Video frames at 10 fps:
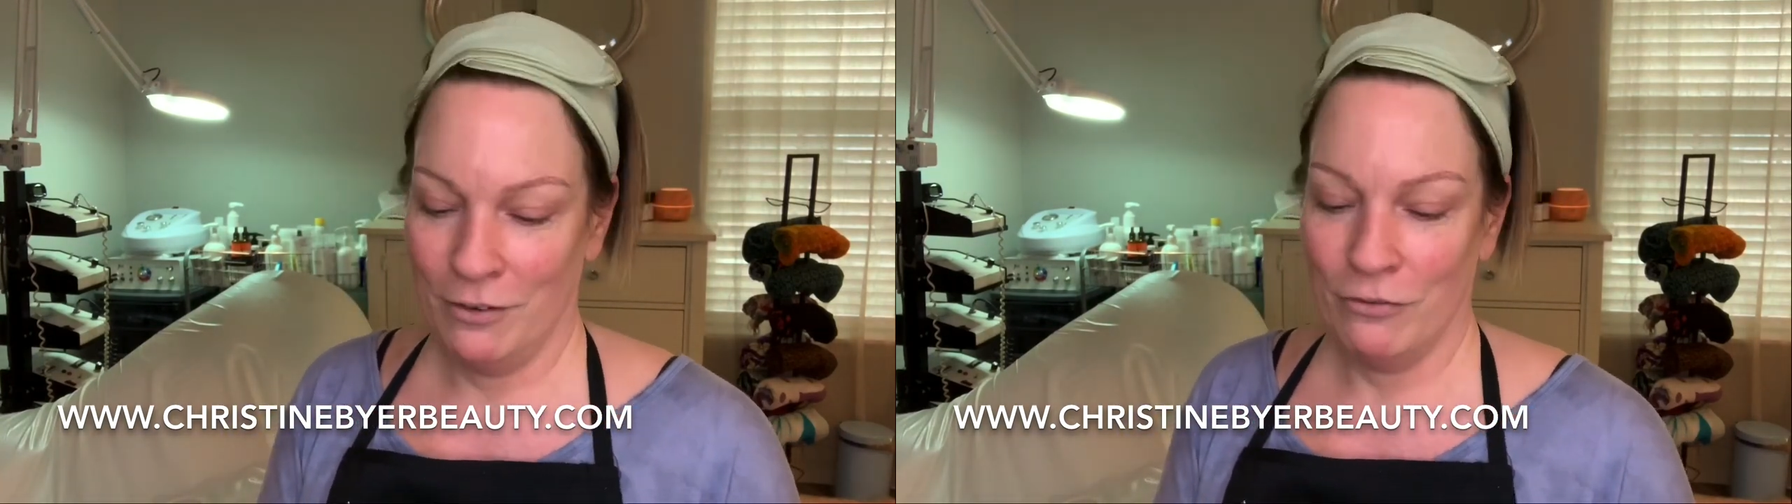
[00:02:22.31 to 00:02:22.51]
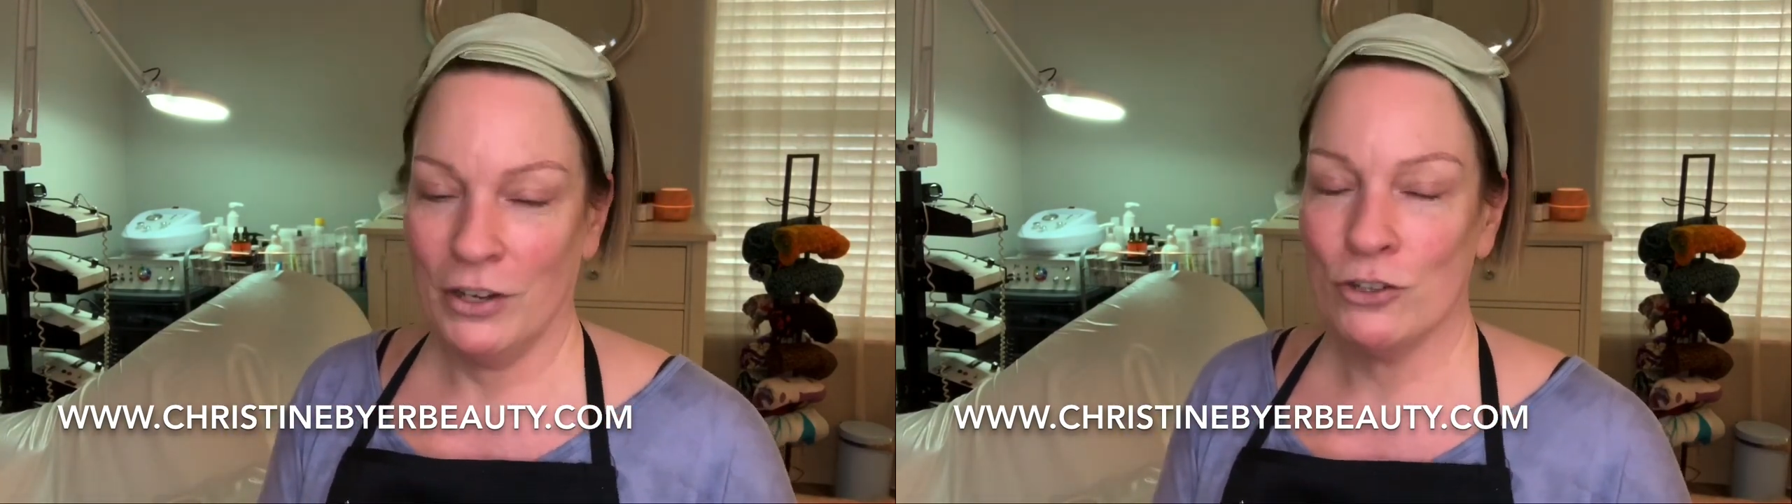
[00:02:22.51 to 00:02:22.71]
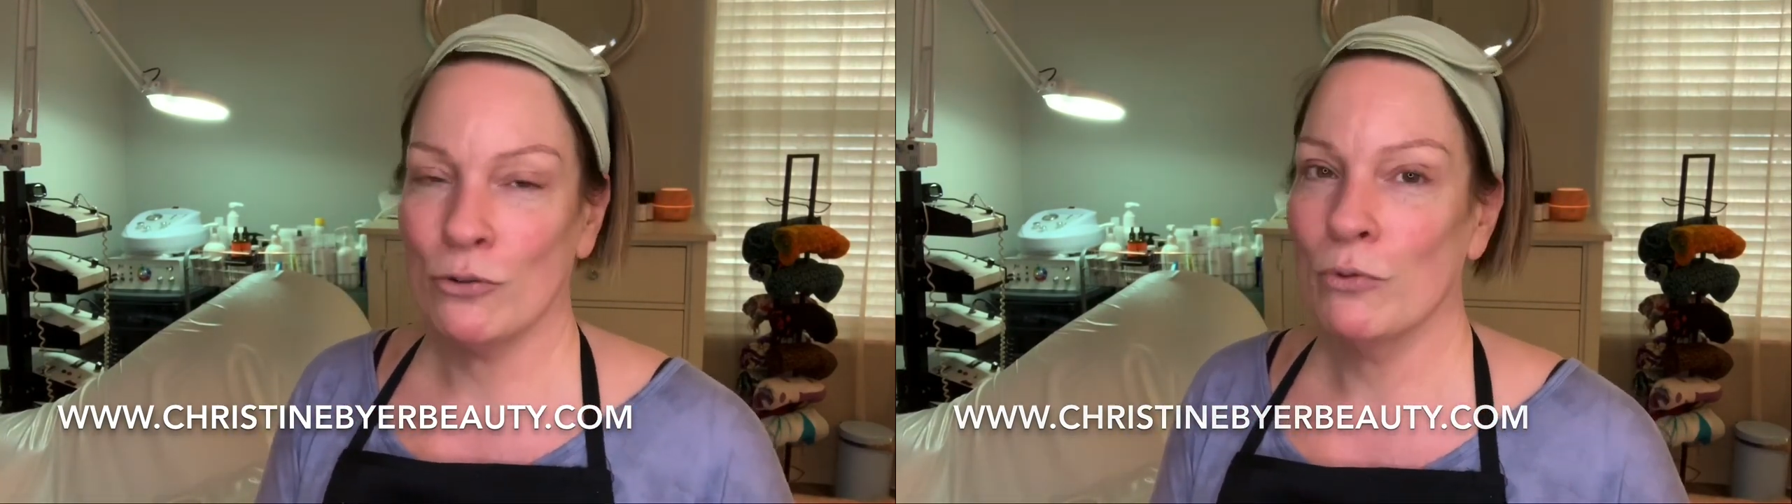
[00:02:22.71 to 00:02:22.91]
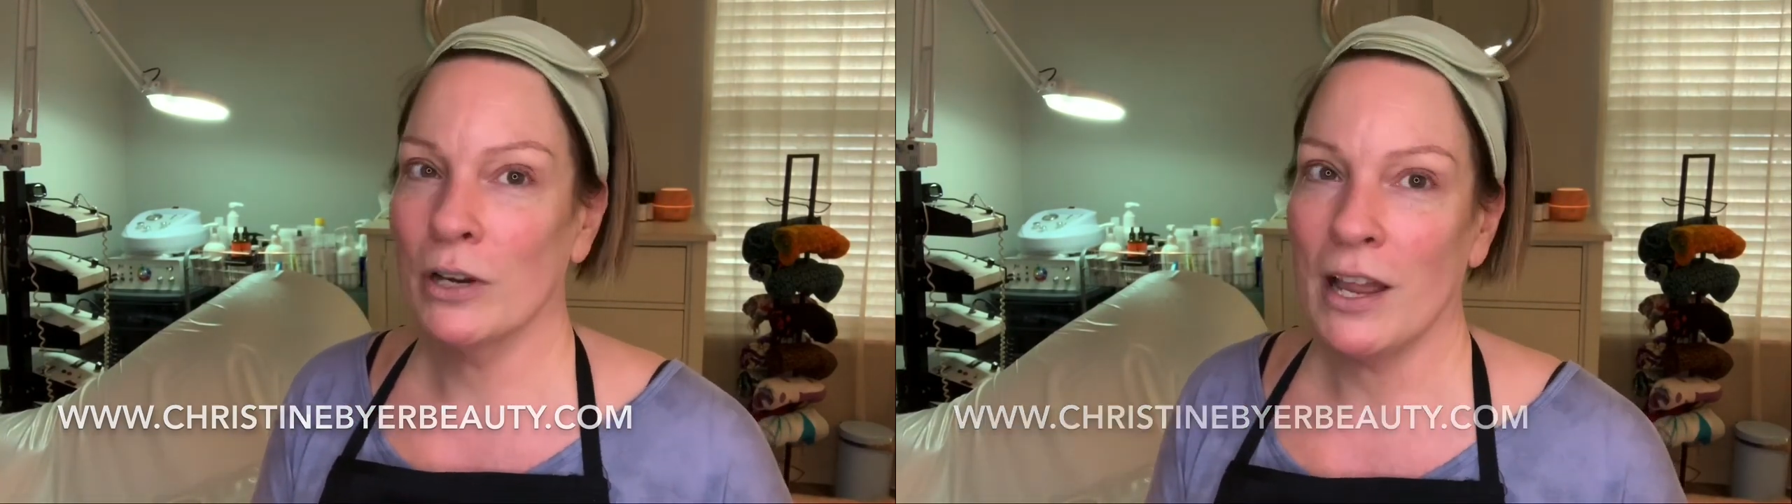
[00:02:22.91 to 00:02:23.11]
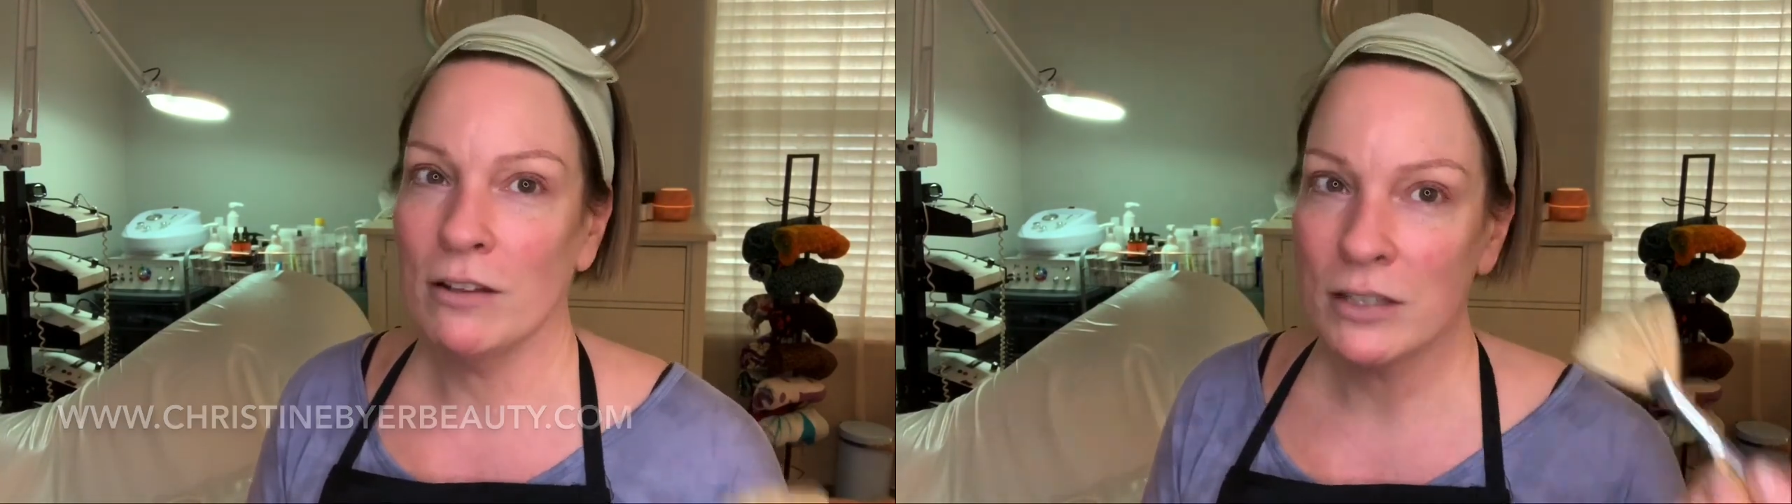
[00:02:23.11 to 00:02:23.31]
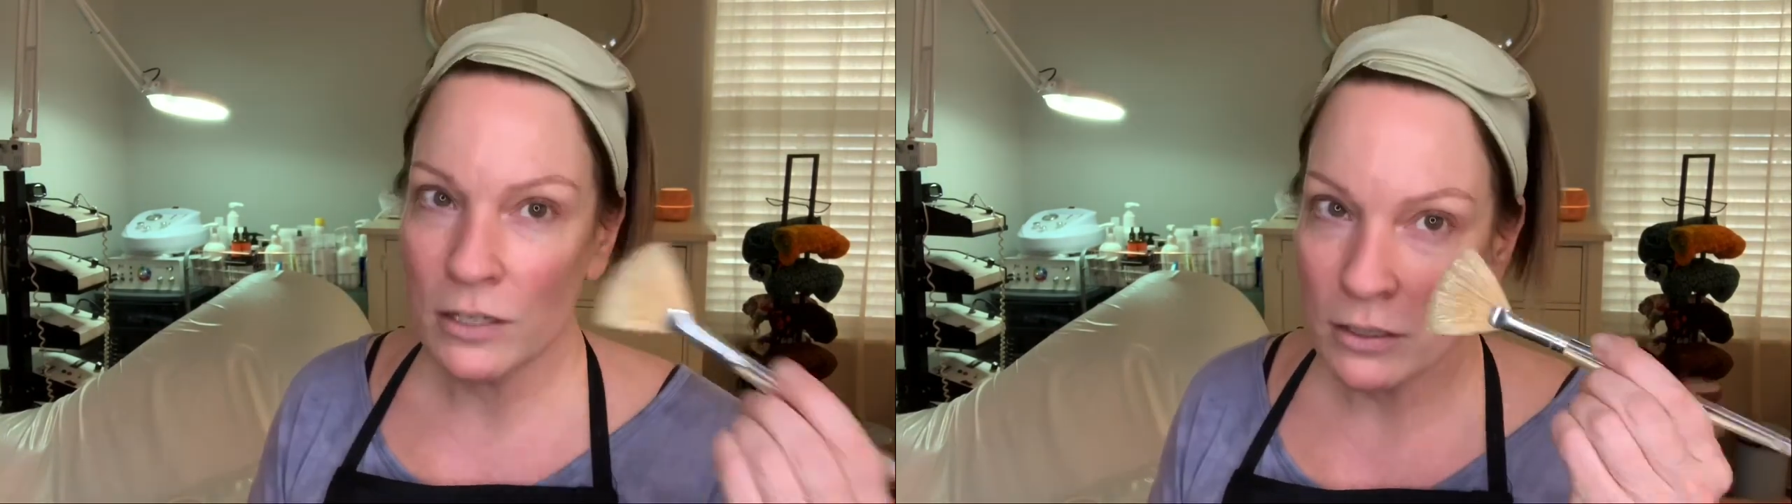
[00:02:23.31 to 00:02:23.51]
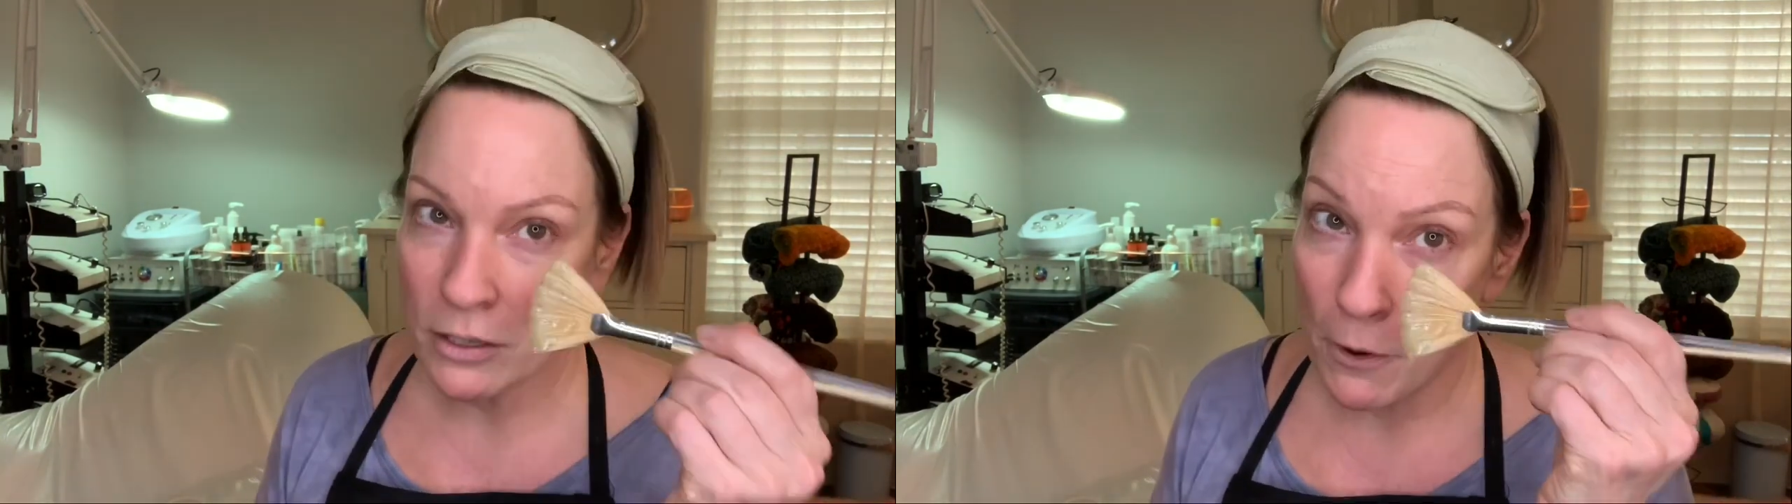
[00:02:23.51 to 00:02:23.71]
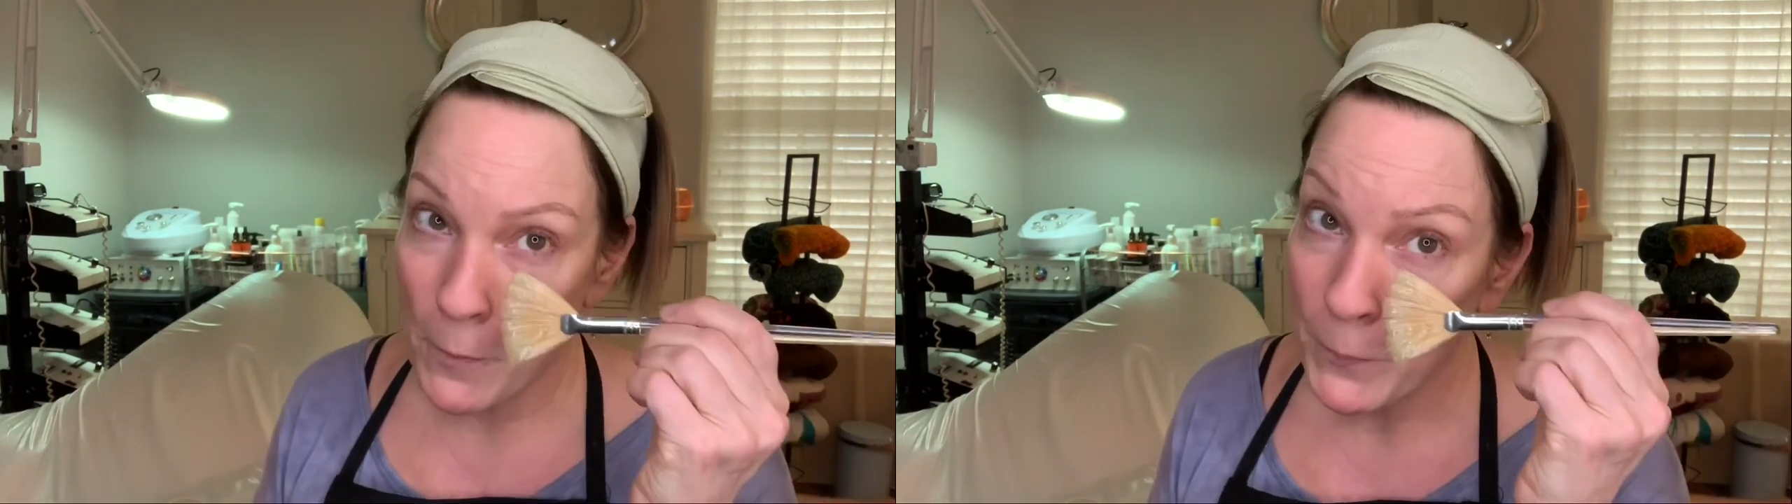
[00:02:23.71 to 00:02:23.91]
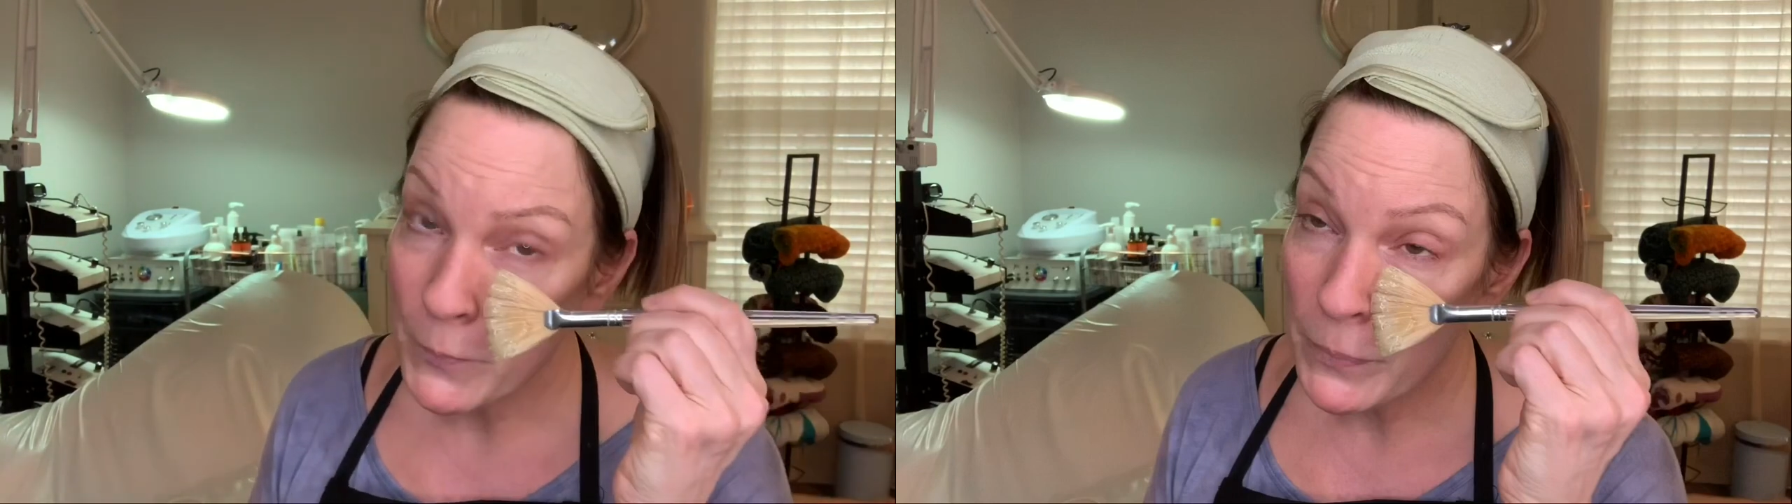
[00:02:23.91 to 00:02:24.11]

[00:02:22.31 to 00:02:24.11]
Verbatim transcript: facial workouts. So.